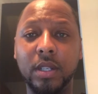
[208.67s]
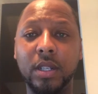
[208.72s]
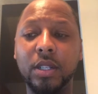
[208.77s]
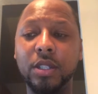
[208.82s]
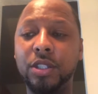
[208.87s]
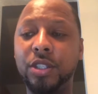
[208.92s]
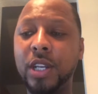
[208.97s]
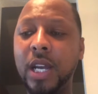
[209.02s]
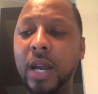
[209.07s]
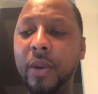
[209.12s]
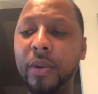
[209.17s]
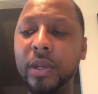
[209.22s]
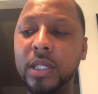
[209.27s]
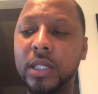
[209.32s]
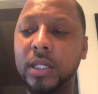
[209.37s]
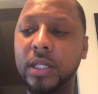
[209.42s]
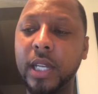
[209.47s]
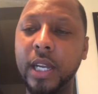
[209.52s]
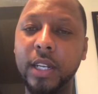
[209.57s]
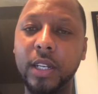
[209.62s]
Jarrett
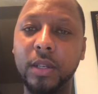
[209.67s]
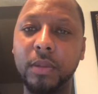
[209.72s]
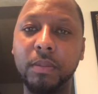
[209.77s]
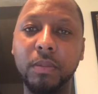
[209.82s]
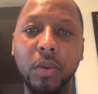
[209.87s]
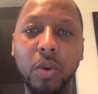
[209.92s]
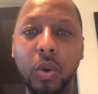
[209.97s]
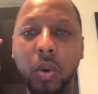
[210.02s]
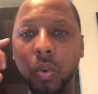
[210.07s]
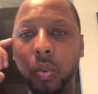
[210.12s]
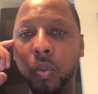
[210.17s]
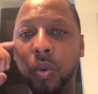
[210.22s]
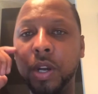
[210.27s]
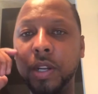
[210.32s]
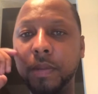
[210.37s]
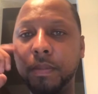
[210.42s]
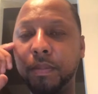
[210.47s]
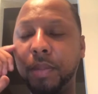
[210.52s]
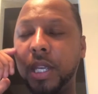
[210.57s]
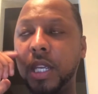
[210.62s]
Stidham
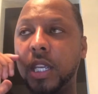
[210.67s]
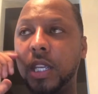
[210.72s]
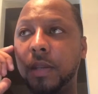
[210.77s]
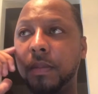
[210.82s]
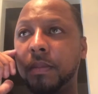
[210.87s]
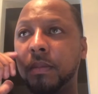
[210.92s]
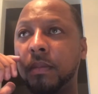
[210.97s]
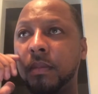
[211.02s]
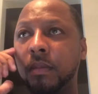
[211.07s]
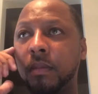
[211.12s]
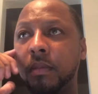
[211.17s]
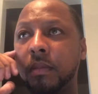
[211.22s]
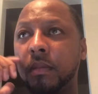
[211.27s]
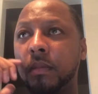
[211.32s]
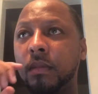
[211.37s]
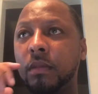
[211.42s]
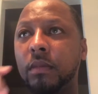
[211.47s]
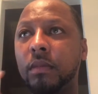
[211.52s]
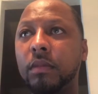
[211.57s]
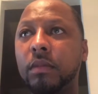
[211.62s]
wouldn't be.
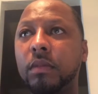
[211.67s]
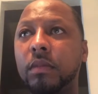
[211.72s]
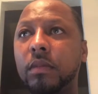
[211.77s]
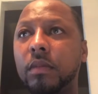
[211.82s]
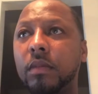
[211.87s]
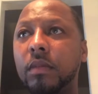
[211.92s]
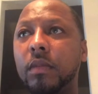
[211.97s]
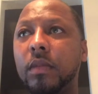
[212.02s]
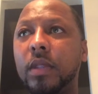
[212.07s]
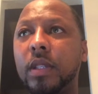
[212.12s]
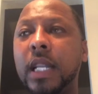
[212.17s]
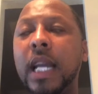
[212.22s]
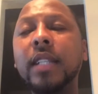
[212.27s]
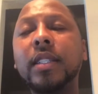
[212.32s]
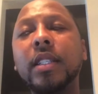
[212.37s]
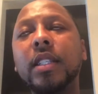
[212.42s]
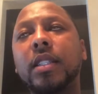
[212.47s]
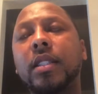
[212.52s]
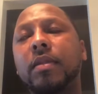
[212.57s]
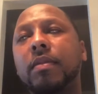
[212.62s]
Let's just